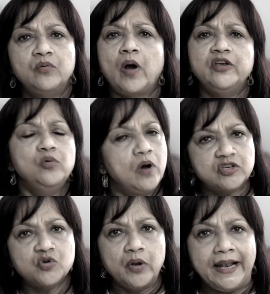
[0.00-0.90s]
Why you
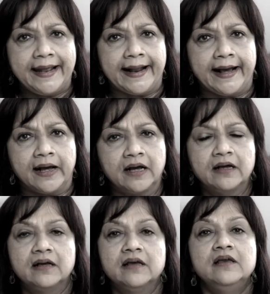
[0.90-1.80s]
work so late, ah?
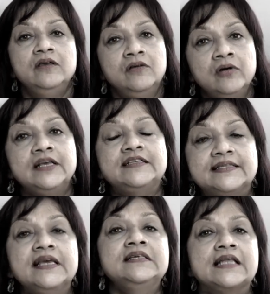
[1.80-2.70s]
You know, it's
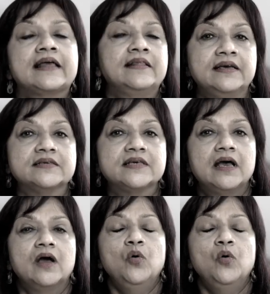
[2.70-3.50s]
things like this.